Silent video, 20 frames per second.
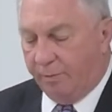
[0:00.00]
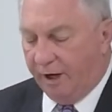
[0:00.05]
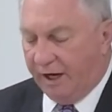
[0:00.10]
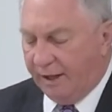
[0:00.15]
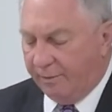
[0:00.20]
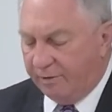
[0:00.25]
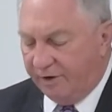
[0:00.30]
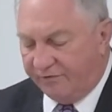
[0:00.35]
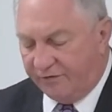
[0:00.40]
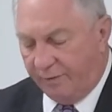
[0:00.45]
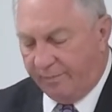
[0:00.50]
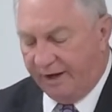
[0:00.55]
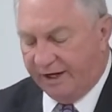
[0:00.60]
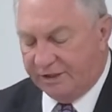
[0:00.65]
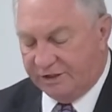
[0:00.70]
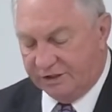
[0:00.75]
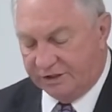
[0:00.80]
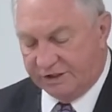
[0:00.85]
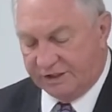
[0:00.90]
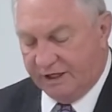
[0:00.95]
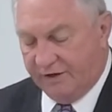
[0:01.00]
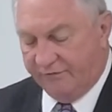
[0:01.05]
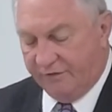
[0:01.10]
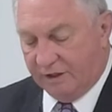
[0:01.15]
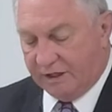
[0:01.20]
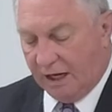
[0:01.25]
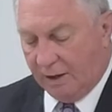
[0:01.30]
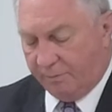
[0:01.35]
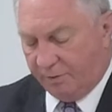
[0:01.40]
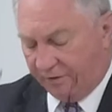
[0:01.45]
But let me, if I may, just give
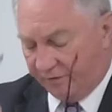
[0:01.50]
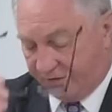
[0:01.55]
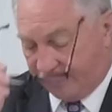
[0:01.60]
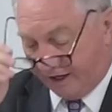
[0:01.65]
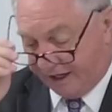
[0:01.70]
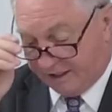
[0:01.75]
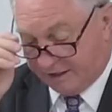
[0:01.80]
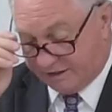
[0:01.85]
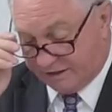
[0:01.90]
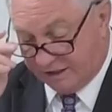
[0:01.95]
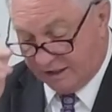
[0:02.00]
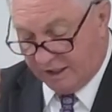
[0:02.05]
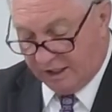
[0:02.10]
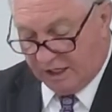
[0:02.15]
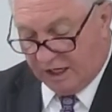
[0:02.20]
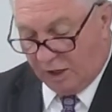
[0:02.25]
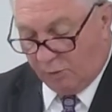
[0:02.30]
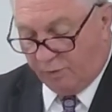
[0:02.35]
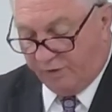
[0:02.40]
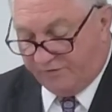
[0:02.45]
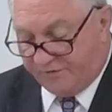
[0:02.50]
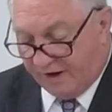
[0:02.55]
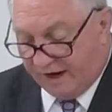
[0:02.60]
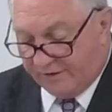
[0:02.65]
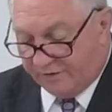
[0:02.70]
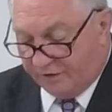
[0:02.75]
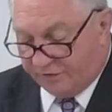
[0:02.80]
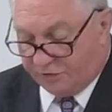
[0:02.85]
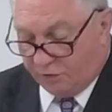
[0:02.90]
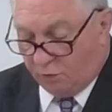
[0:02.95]
a couple of things. We
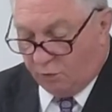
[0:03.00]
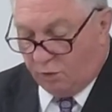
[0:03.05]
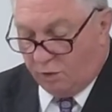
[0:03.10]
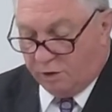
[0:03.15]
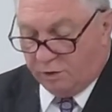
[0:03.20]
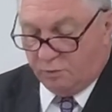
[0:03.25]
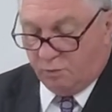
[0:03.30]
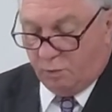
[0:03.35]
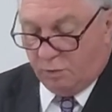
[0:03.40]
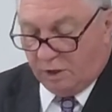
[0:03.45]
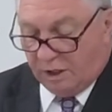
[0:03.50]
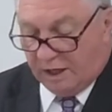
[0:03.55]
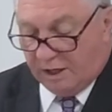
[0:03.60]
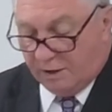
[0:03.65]
find that the Lord